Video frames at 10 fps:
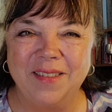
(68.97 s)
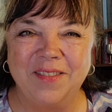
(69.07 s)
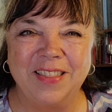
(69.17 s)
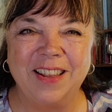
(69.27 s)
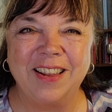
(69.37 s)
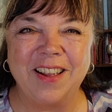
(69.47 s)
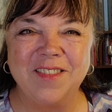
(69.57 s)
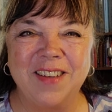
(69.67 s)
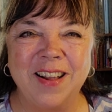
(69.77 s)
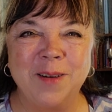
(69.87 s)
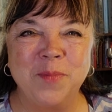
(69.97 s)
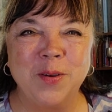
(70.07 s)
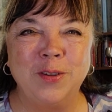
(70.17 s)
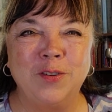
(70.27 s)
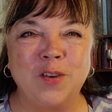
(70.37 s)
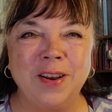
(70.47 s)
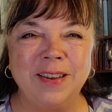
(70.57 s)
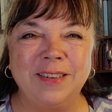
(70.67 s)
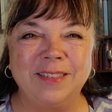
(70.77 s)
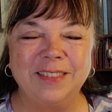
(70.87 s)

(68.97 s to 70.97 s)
Well, there you go. I hope you enjoyed it.